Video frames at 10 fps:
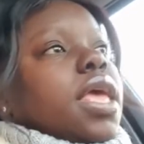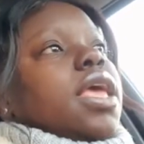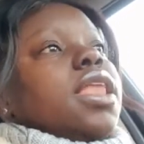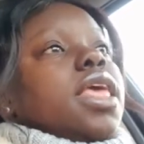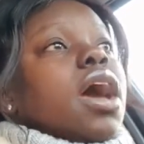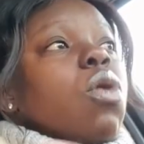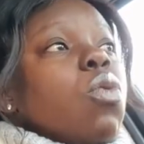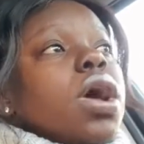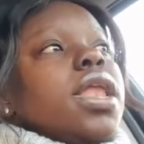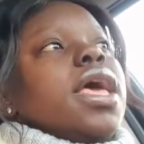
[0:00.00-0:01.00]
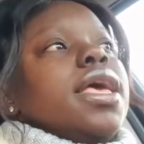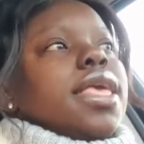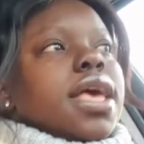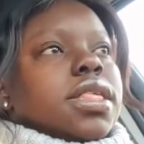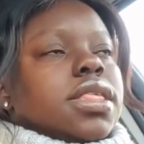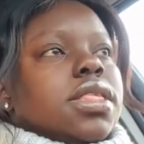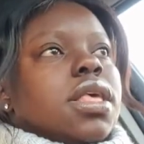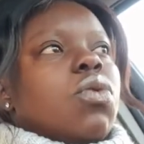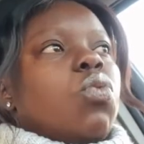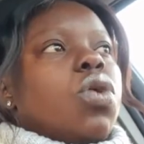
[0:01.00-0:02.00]
In year one, yes,
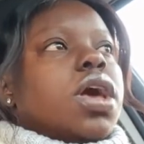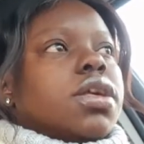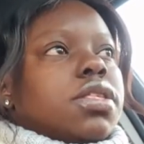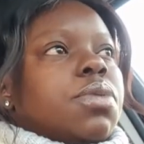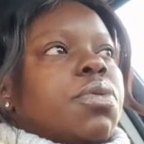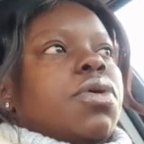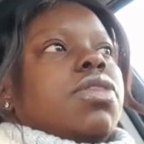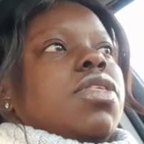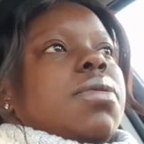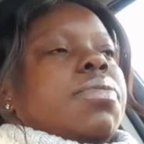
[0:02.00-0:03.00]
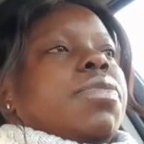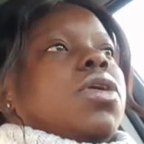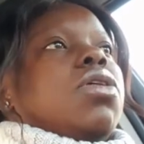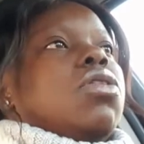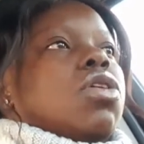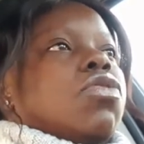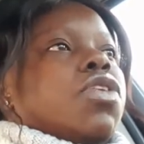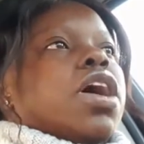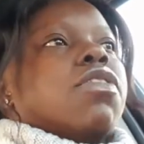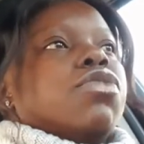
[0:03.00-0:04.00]
we can separate them, you know, if
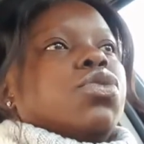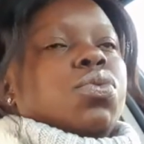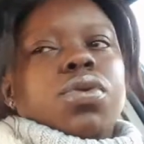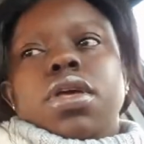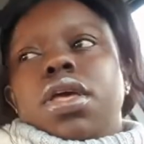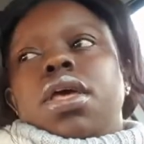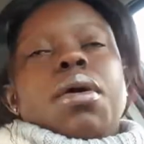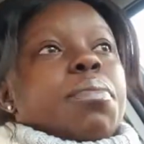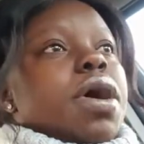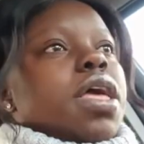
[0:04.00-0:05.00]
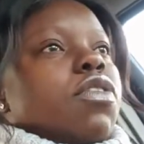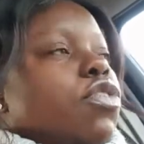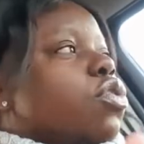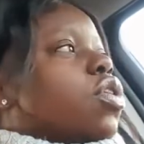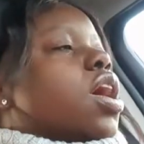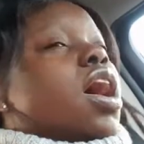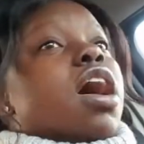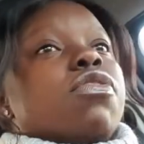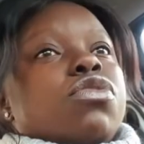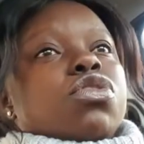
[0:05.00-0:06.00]
we have to. But if we don't
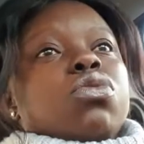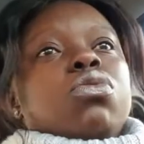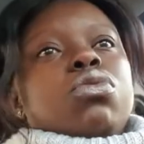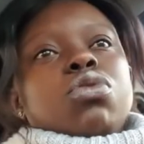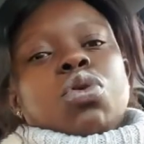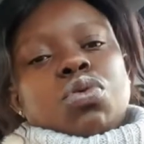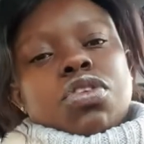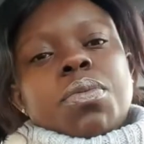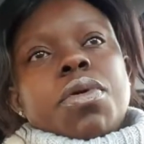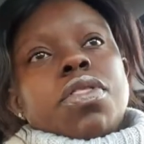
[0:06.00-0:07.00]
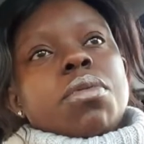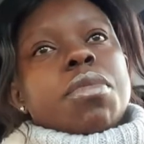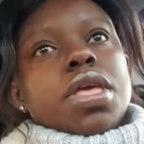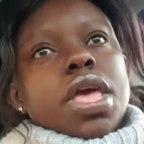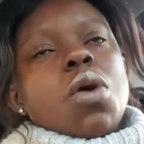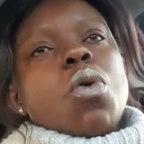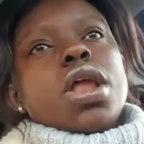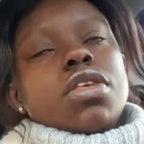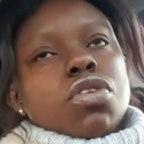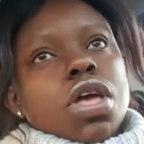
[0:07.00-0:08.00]
have to, don't separate them. But year
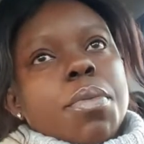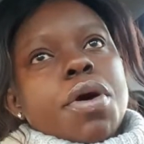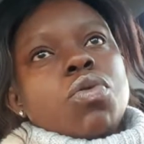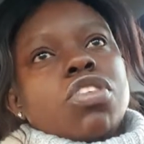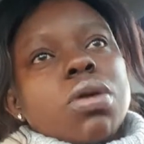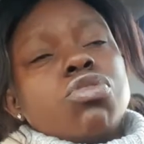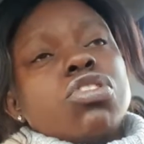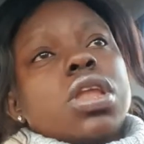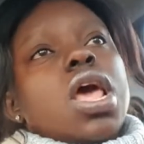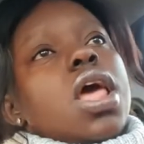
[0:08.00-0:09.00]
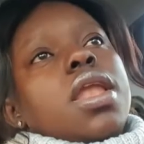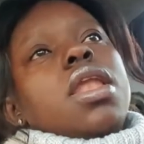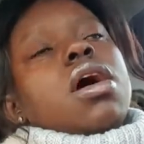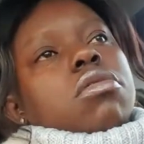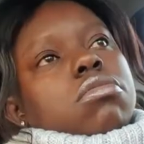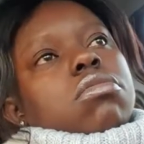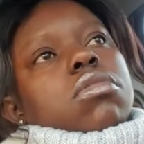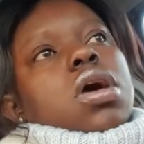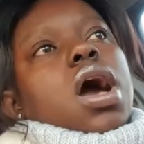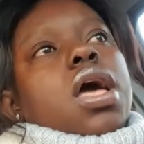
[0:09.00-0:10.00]
one is okay. But reception, no.
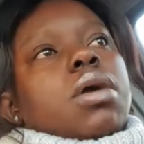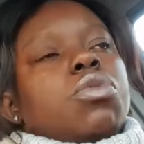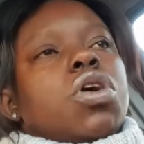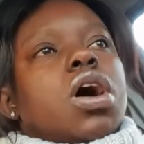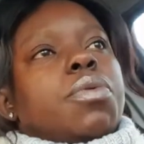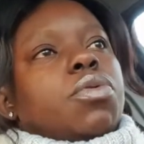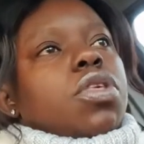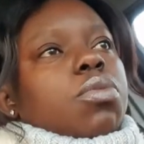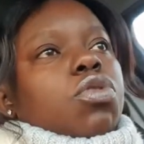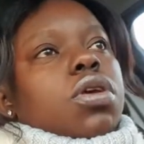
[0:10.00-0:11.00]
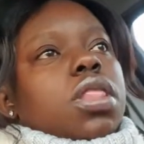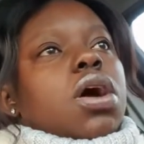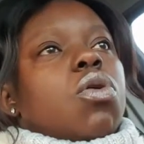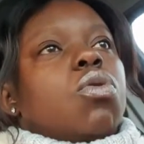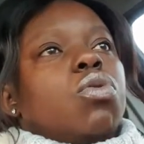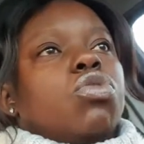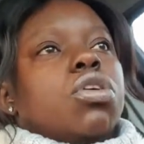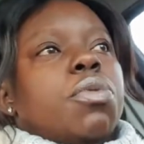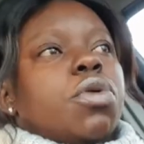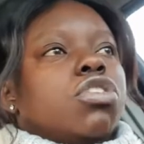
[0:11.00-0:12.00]
I am not happy with them doing that whole
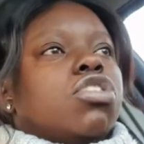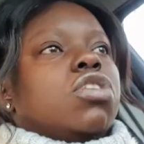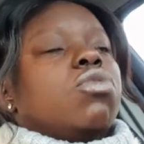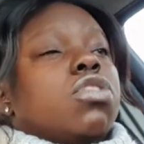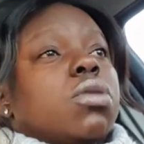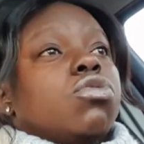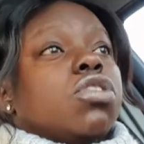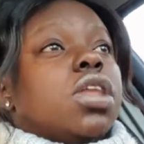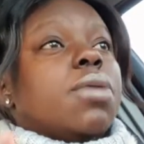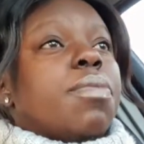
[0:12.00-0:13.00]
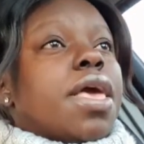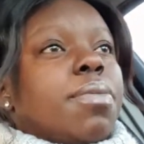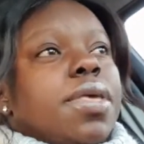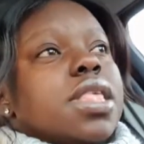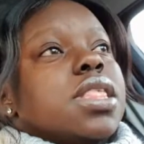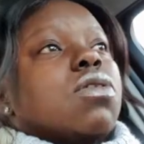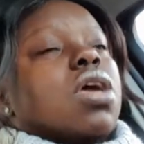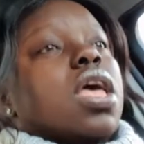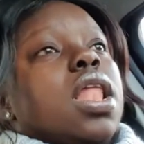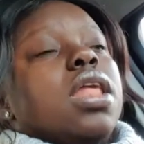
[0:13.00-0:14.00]
separation in reception. They're babies,
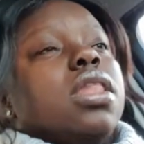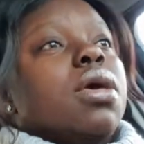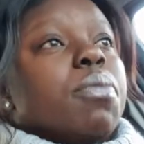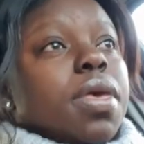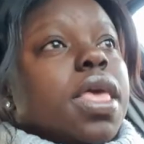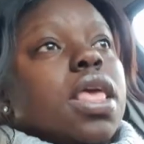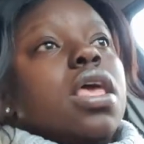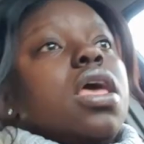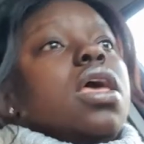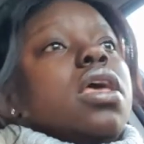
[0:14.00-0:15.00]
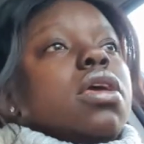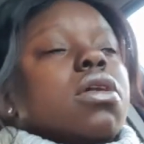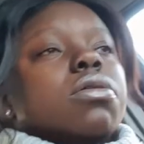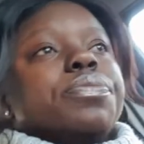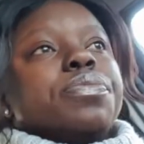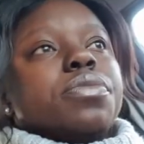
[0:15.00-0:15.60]
okay? Let them be, you know?